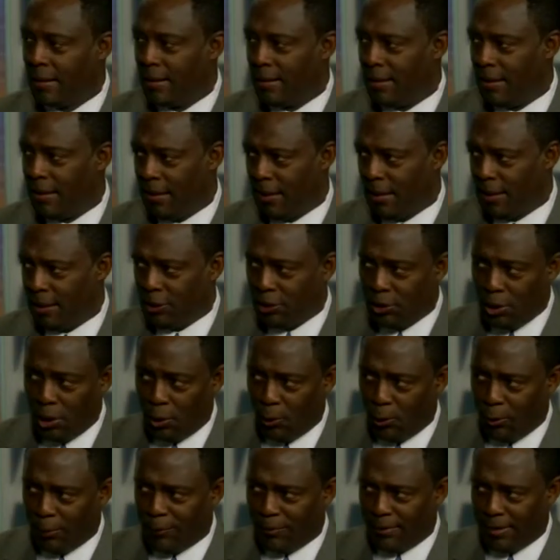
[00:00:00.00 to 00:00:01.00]
The
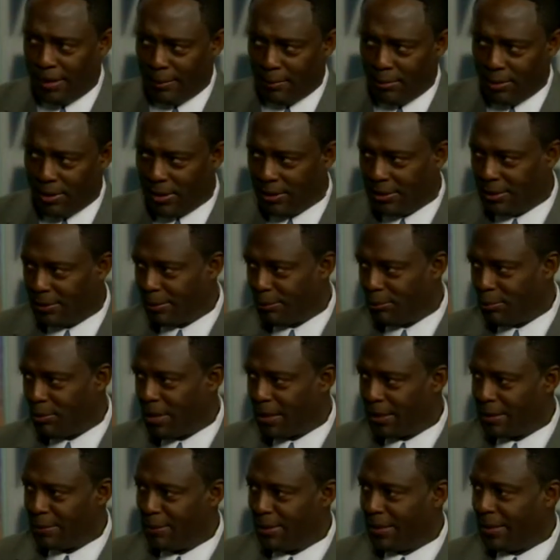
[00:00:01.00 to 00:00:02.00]
toll for that bridge is
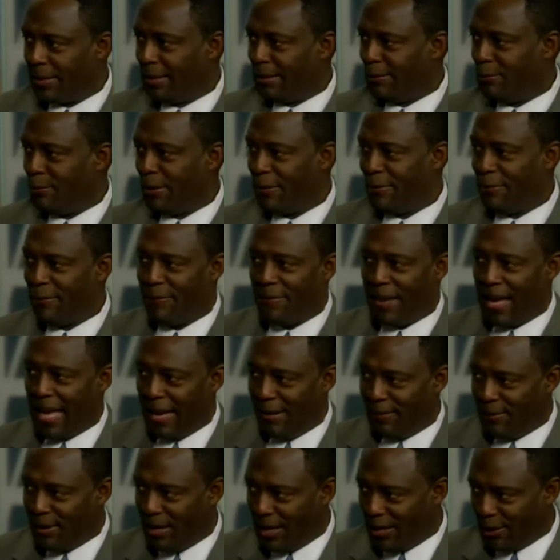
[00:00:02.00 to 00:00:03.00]
approximately, what,
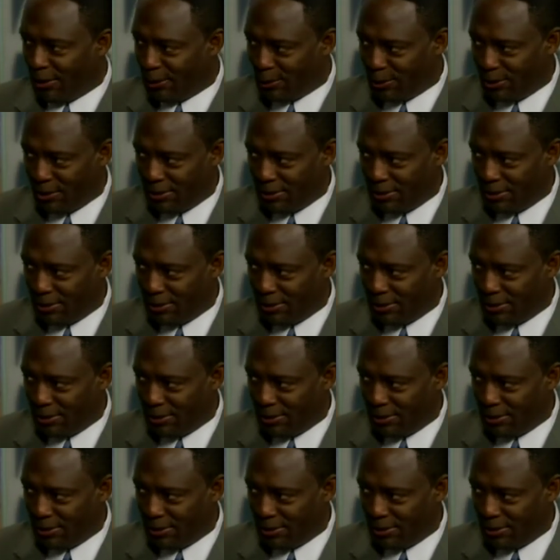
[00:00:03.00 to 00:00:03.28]
$5?